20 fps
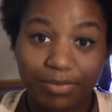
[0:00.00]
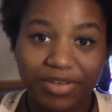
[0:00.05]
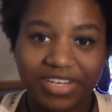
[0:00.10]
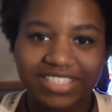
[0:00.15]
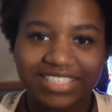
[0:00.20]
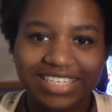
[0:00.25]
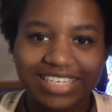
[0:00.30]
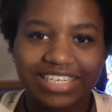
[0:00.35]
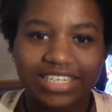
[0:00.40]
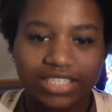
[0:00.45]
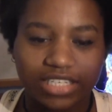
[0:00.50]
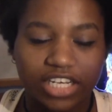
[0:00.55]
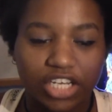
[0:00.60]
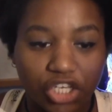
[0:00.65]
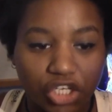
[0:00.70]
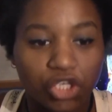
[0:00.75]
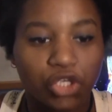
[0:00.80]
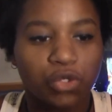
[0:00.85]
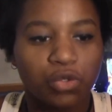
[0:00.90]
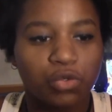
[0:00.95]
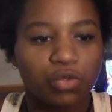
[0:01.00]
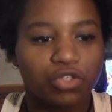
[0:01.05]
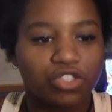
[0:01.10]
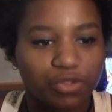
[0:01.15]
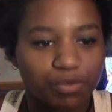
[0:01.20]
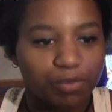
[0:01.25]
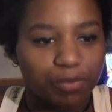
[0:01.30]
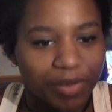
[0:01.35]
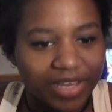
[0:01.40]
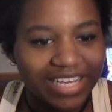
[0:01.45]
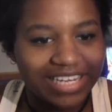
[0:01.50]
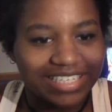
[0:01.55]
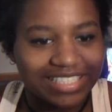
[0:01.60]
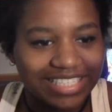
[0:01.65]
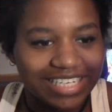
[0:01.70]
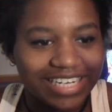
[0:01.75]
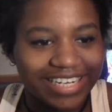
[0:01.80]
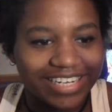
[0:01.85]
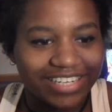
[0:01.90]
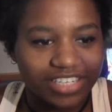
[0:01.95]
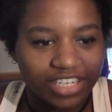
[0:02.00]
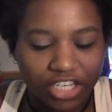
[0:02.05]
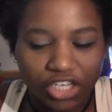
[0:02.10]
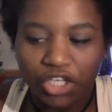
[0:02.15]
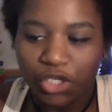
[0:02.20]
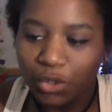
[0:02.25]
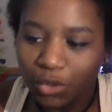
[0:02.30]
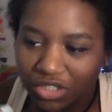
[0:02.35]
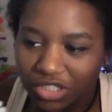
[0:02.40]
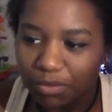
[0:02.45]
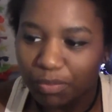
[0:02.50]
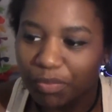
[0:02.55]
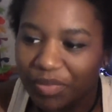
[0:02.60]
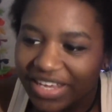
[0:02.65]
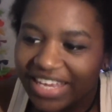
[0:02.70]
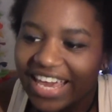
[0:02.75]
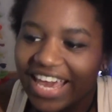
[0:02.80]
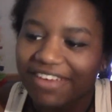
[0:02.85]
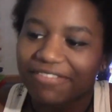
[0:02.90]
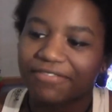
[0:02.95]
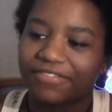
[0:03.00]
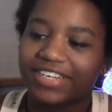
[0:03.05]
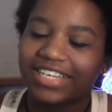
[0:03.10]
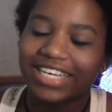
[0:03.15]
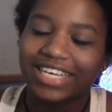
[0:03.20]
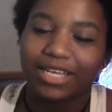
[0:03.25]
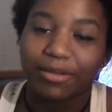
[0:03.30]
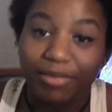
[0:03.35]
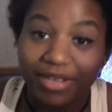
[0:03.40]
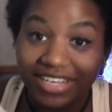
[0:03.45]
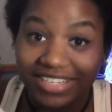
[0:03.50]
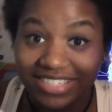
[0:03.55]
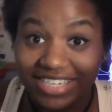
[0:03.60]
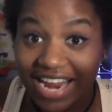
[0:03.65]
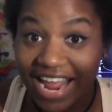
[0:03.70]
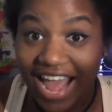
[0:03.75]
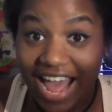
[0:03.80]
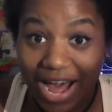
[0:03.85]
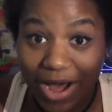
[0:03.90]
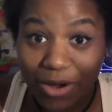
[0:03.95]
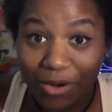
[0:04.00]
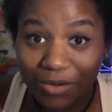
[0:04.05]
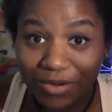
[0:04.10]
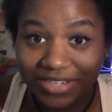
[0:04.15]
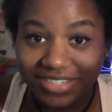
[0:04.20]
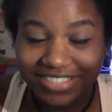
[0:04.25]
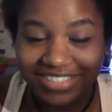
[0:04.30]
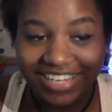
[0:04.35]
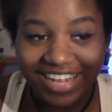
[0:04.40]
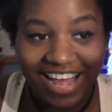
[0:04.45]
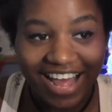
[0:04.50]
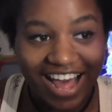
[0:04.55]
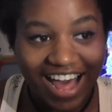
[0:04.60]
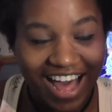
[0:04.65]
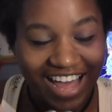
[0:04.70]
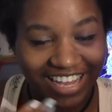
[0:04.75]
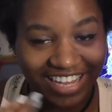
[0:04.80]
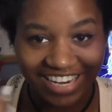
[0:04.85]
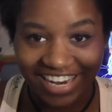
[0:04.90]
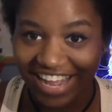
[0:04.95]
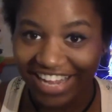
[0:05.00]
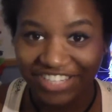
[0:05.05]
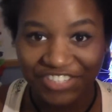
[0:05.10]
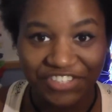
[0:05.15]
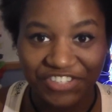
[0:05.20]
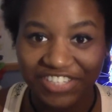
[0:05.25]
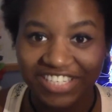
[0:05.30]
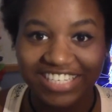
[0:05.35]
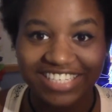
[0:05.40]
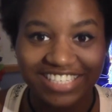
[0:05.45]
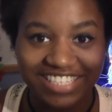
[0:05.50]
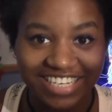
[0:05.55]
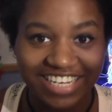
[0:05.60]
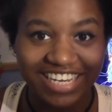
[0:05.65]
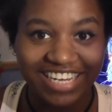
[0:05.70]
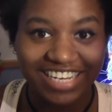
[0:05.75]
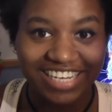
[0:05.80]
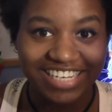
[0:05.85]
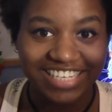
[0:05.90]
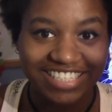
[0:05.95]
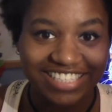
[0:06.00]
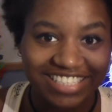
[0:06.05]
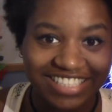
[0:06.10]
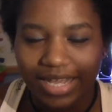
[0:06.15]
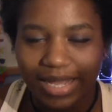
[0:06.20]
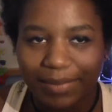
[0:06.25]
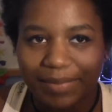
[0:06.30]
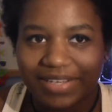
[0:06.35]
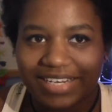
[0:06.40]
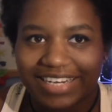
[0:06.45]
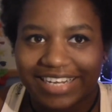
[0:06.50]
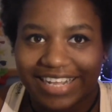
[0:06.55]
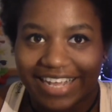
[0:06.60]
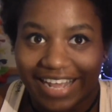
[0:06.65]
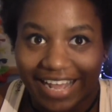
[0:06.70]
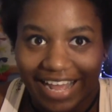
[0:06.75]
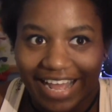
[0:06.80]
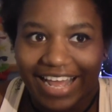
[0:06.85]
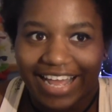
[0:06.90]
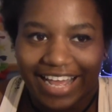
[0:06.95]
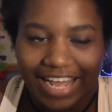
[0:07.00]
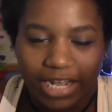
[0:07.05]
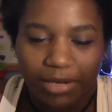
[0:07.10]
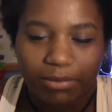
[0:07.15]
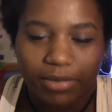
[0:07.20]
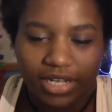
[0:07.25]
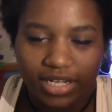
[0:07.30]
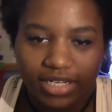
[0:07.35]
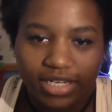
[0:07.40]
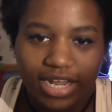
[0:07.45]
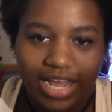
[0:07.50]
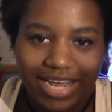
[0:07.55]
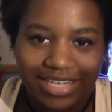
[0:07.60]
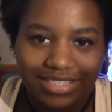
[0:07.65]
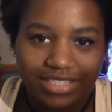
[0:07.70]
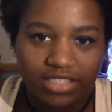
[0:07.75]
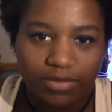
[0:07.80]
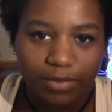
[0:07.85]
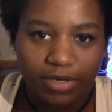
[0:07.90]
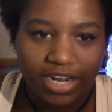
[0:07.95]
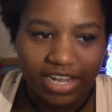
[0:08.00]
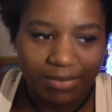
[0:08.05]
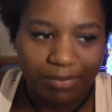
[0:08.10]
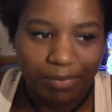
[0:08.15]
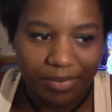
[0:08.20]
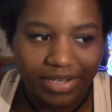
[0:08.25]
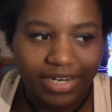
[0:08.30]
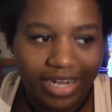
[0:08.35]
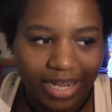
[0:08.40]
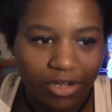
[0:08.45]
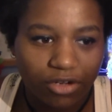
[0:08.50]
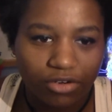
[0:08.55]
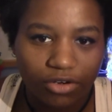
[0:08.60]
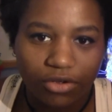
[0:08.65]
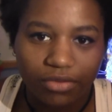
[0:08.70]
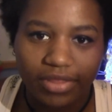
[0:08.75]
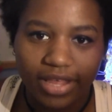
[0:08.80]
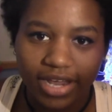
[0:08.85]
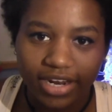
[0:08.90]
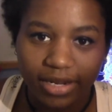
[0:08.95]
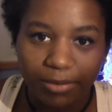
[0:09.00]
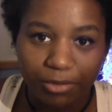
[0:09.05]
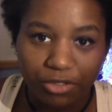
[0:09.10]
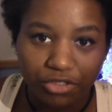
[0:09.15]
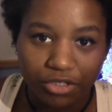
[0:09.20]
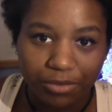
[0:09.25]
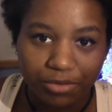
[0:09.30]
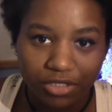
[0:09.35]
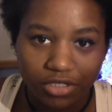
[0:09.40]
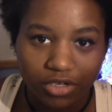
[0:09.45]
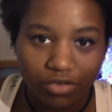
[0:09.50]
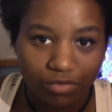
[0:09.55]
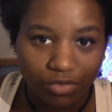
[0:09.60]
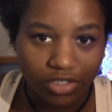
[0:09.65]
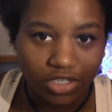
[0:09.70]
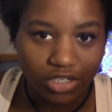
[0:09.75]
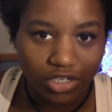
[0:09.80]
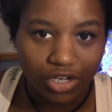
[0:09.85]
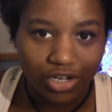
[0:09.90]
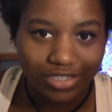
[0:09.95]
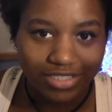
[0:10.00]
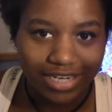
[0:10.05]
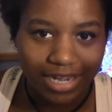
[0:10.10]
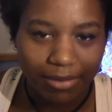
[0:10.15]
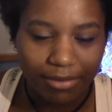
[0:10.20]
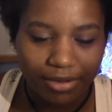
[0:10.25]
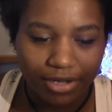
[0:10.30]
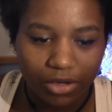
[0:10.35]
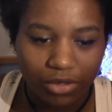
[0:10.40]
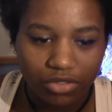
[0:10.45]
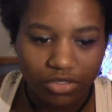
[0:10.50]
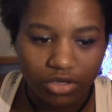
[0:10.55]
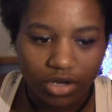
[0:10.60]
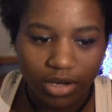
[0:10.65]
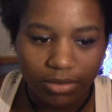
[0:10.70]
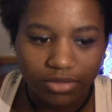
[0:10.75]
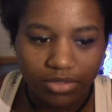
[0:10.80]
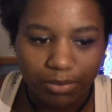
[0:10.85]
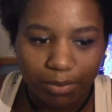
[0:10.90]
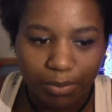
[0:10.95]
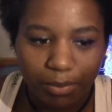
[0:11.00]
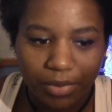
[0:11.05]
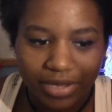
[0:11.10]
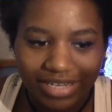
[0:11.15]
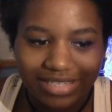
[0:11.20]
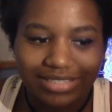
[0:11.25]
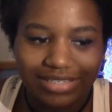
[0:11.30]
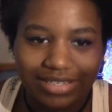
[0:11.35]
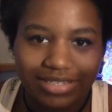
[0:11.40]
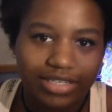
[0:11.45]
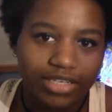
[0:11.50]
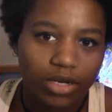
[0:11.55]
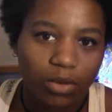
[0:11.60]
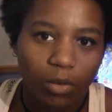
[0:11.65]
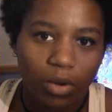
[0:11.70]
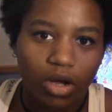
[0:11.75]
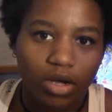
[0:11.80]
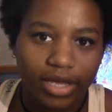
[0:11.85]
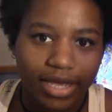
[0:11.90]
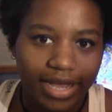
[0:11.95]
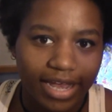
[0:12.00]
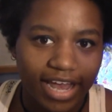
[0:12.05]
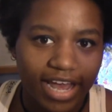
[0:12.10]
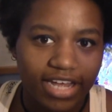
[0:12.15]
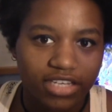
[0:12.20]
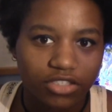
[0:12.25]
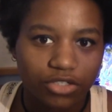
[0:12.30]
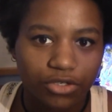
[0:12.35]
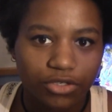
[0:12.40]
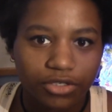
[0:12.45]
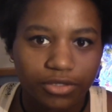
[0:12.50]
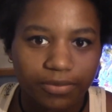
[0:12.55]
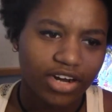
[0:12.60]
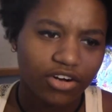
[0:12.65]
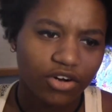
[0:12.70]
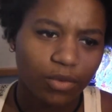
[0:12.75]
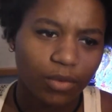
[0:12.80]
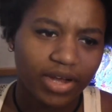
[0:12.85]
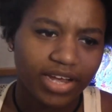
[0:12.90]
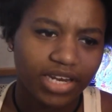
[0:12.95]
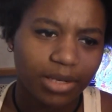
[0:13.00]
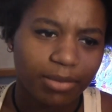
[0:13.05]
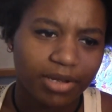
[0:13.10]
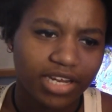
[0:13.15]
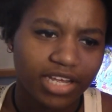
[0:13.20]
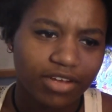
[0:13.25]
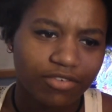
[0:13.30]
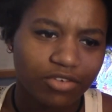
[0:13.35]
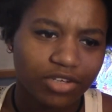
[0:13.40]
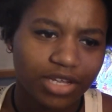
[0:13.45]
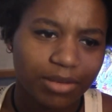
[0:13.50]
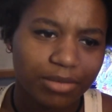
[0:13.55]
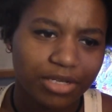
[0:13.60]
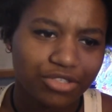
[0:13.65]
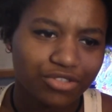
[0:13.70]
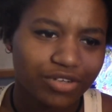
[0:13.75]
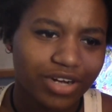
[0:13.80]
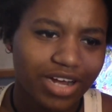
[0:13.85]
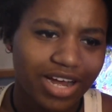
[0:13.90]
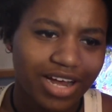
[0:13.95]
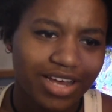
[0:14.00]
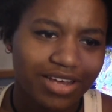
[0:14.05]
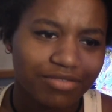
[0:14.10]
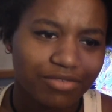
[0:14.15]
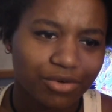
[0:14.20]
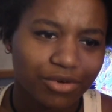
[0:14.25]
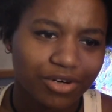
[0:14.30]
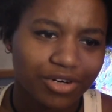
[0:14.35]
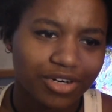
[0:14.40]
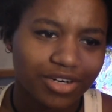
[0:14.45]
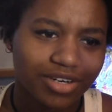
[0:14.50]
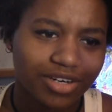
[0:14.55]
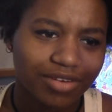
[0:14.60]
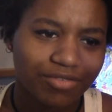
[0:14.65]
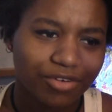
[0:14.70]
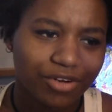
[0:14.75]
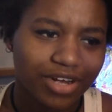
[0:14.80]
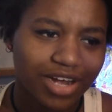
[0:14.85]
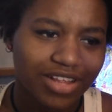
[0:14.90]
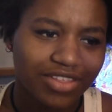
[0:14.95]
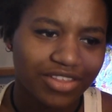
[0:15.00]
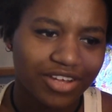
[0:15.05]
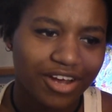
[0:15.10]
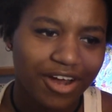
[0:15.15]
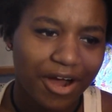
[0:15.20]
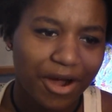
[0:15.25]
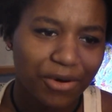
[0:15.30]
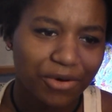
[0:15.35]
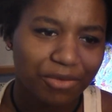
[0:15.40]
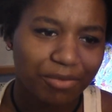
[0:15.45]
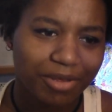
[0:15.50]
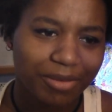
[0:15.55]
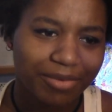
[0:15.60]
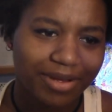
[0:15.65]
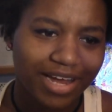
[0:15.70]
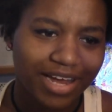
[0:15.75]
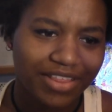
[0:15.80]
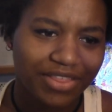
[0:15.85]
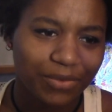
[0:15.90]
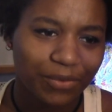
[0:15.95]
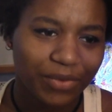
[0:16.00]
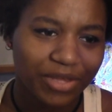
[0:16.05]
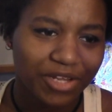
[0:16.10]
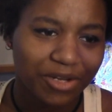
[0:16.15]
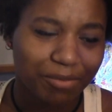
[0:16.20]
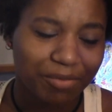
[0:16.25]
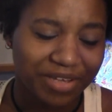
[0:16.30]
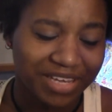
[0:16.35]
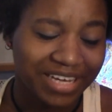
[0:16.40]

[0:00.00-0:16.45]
is a big deal, a huge big deal, a huge BFD, because now I can actually see. I mean, yeah, I had my glasses, but I'd been outgrown that prescription a really long time ago, so I was basically a walking hazard. I don't know why anybody ever let me drive or ever got in the car with me behind the wheel